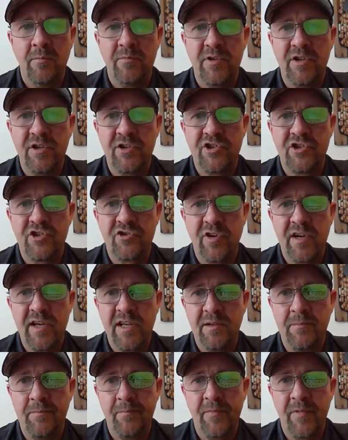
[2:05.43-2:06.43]
It's
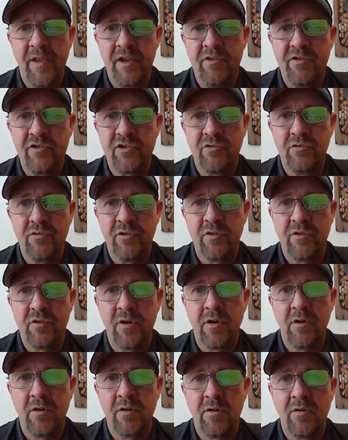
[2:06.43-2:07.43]
straight letters going
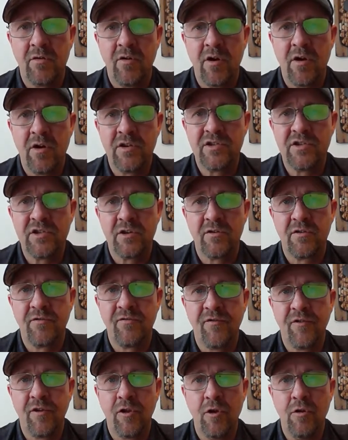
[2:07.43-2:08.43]
across, a
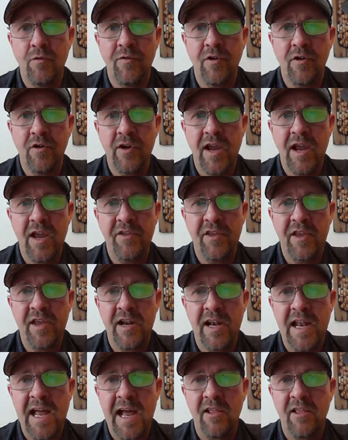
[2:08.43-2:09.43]
clover, and then
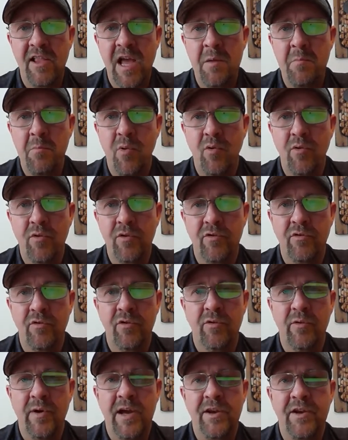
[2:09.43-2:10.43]
an outline border going
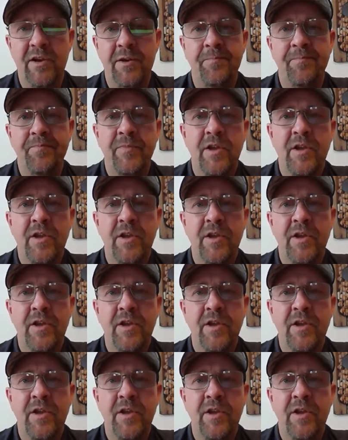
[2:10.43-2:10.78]
around it.